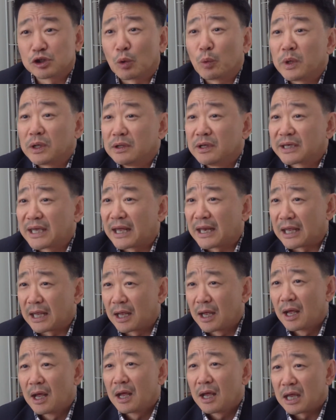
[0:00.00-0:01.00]
So we look at
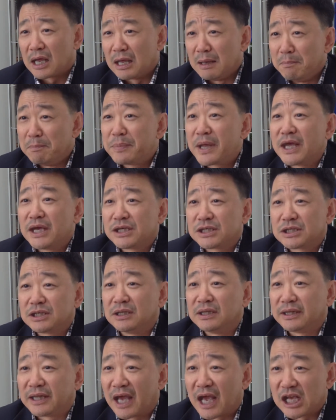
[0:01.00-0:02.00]

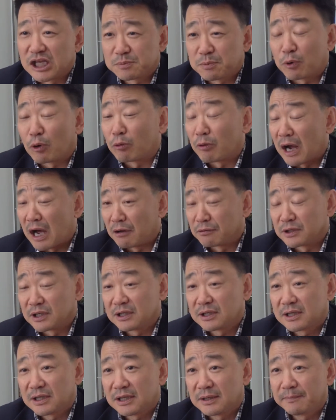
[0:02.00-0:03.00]
inpatient days per
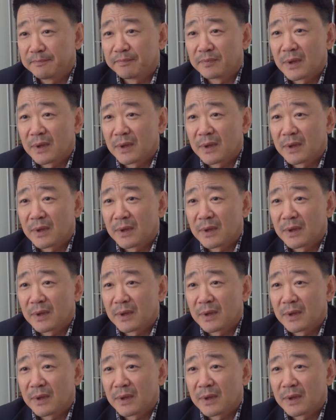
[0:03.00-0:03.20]
rounding team,